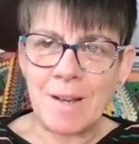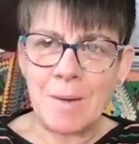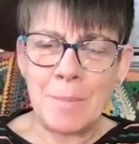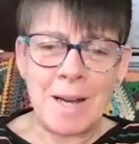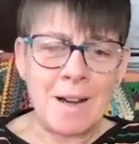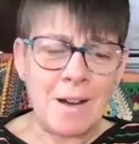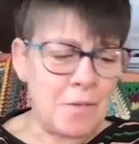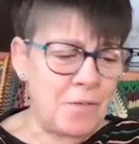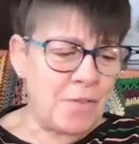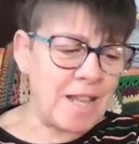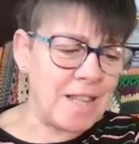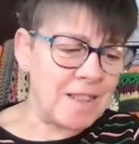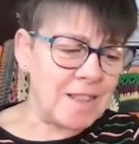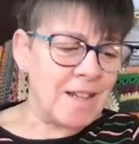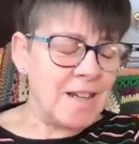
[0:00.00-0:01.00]
about our
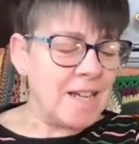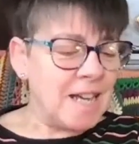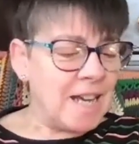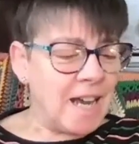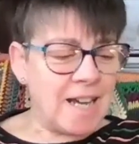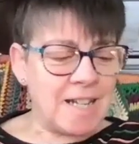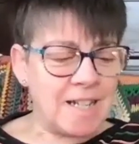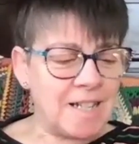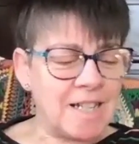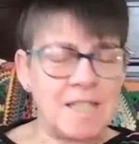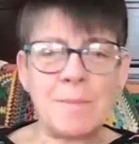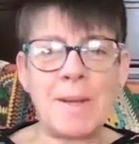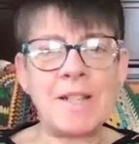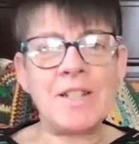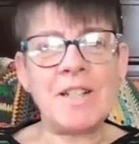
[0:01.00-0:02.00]
faith, and
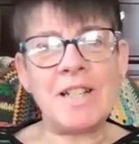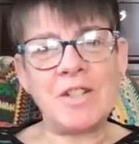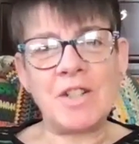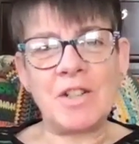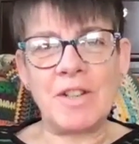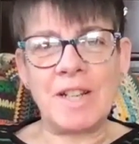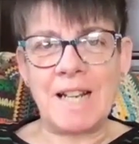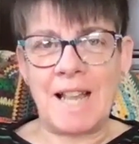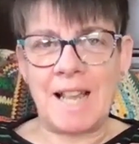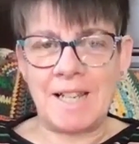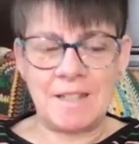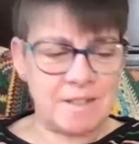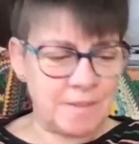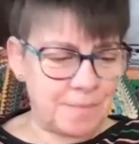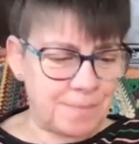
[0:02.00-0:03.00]
especially during
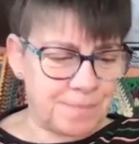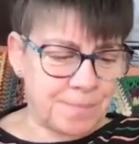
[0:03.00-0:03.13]
Lent.